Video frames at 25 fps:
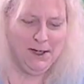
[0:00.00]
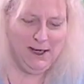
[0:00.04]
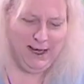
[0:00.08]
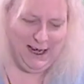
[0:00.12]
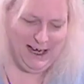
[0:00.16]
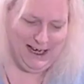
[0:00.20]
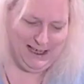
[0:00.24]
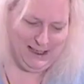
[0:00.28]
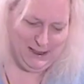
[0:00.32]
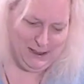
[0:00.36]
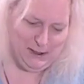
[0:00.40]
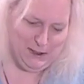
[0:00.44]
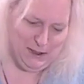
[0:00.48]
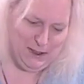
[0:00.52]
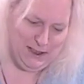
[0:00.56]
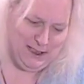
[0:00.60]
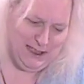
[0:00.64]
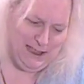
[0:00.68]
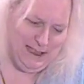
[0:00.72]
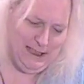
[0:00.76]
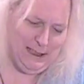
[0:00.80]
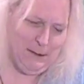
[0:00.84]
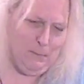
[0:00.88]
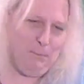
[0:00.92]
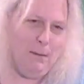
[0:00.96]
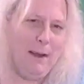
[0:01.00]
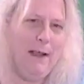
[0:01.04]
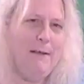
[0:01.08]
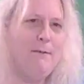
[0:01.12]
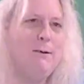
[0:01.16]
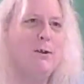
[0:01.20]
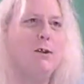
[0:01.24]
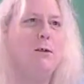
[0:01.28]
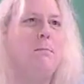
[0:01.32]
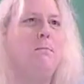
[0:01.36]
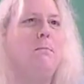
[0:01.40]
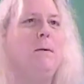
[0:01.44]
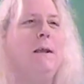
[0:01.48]
I can just see you have
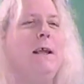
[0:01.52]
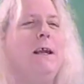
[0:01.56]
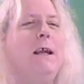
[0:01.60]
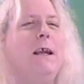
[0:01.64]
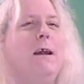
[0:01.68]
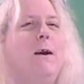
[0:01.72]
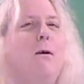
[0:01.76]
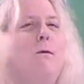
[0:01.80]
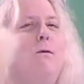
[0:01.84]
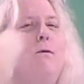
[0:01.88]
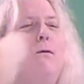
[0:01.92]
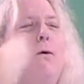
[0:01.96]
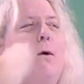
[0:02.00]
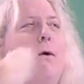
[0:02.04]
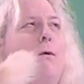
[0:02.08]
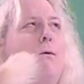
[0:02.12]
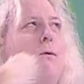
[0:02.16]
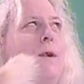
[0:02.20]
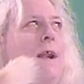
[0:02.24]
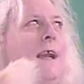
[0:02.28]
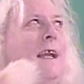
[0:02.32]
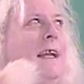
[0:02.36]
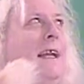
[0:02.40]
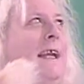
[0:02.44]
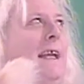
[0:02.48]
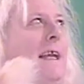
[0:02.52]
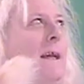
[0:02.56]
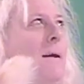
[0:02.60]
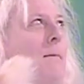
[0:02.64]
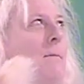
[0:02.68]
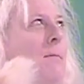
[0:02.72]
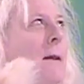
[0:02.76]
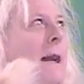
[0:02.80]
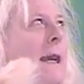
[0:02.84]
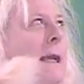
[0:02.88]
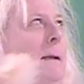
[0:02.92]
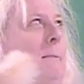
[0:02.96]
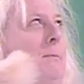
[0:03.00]
those big, full ranking of
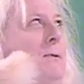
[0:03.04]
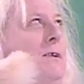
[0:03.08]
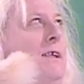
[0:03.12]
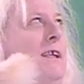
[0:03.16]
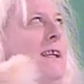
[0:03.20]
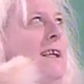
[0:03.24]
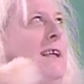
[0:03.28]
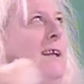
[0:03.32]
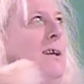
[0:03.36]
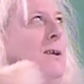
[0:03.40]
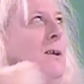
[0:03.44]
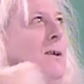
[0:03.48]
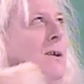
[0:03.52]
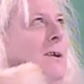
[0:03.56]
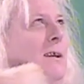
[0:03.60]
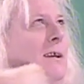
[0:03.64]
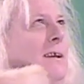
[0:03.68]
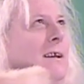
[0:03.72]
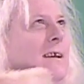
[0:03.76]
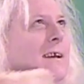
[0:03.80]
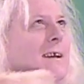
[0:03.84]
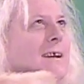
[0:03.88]
pipes in here.